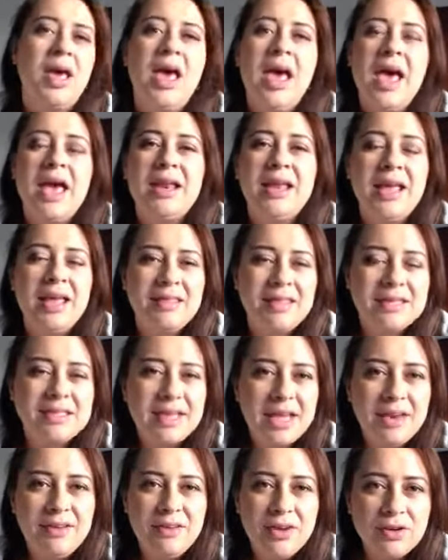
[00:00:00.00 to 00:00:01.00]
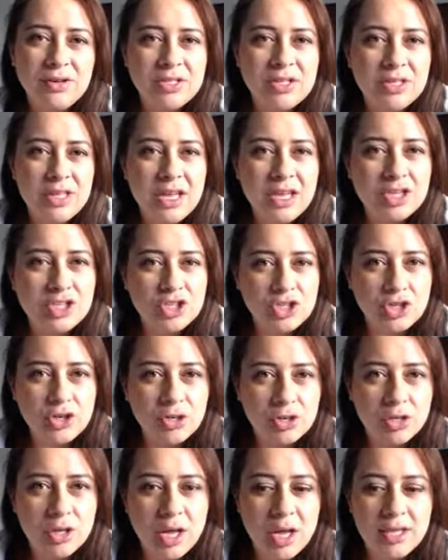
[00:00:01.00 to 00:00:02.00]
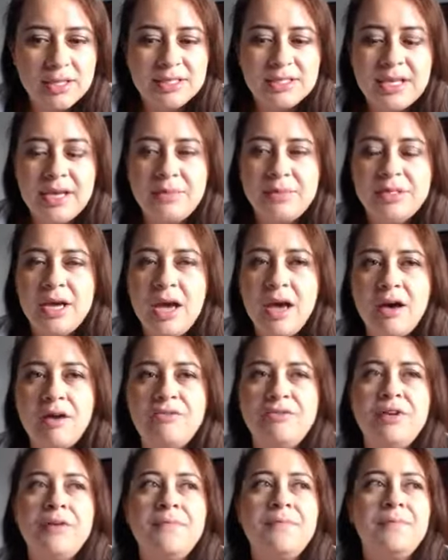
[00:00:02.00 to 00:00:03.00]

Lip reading: And again, this kind of goes to the external concept of,